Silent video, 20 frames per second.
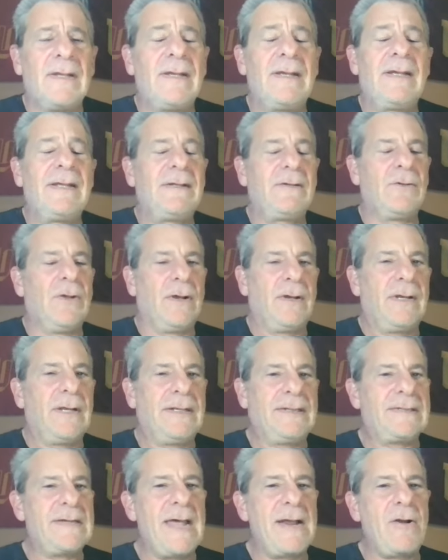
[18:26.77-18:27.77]

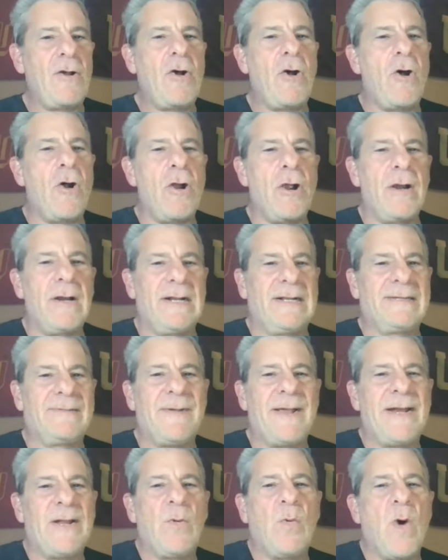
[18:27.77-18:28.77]
It's not hard
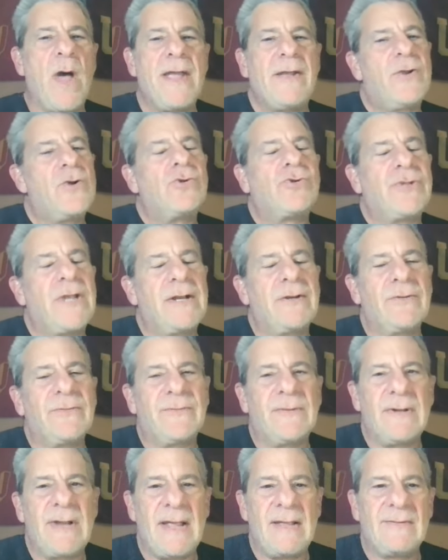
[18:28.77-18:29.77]
explaining why Coach
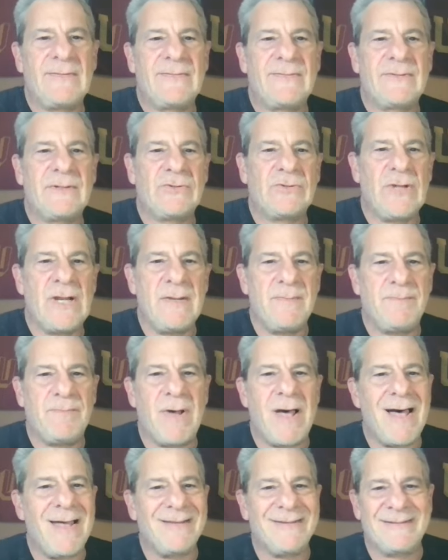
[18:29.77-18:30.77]
Henderson has such a
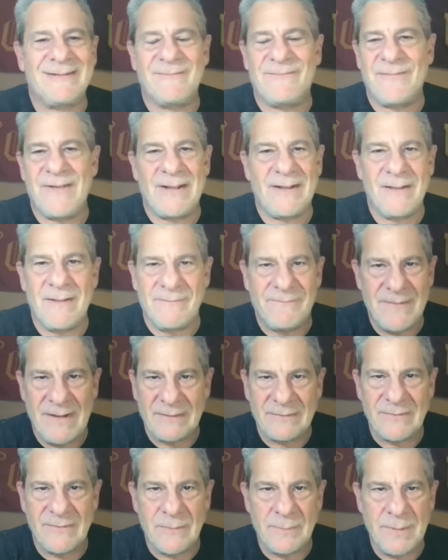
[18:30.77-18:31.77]
positive
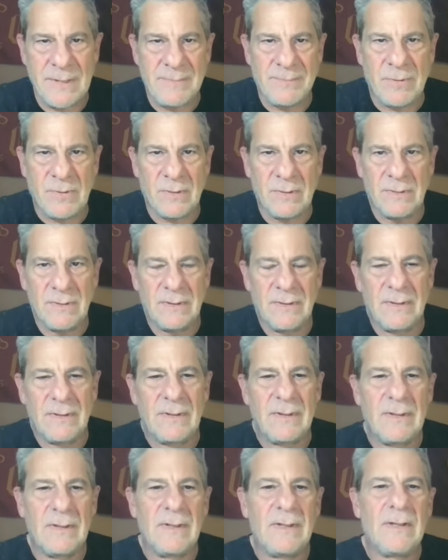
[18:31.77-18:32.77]
effect on people.
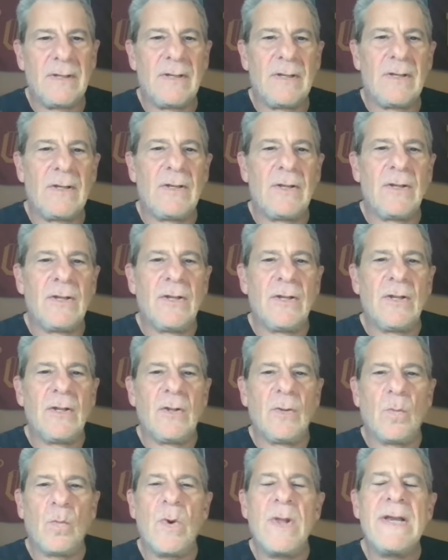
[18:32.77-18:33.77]

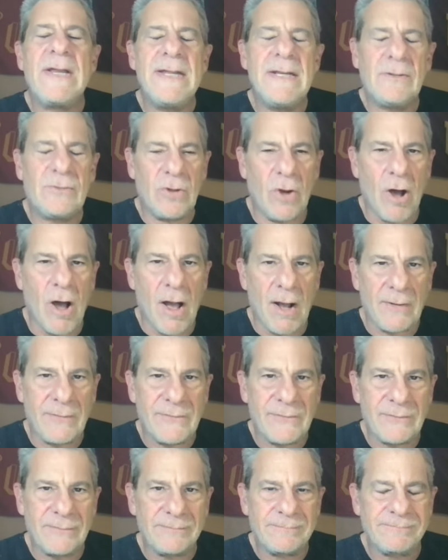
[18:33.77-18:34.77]
When he
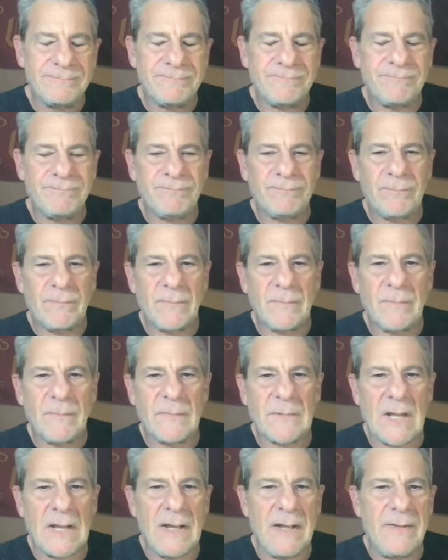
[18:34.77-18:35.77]
talks,
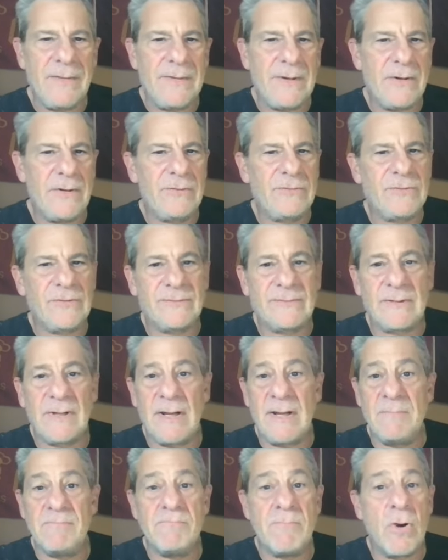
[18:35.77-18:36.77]
there is just
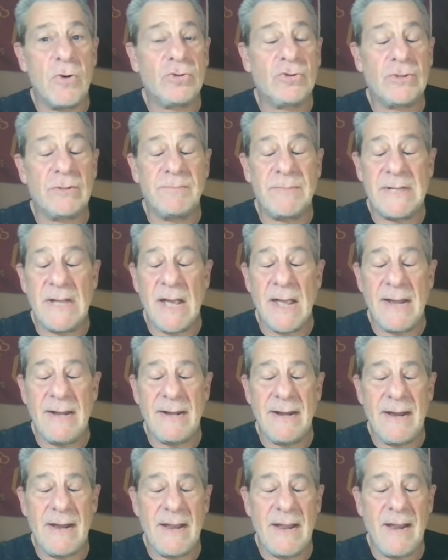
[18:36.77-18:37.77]
emotion
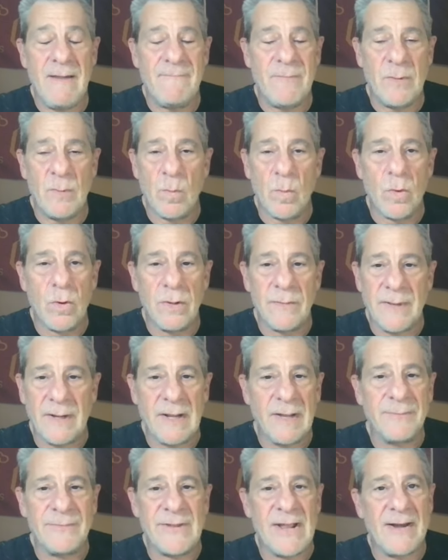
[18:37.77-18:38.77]
behind every word
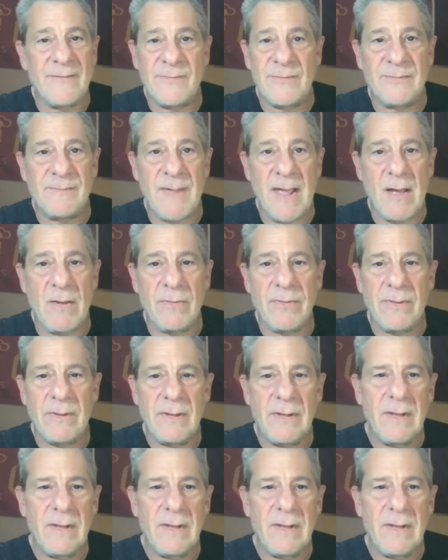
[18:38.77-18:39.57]
that comes out of his mouth.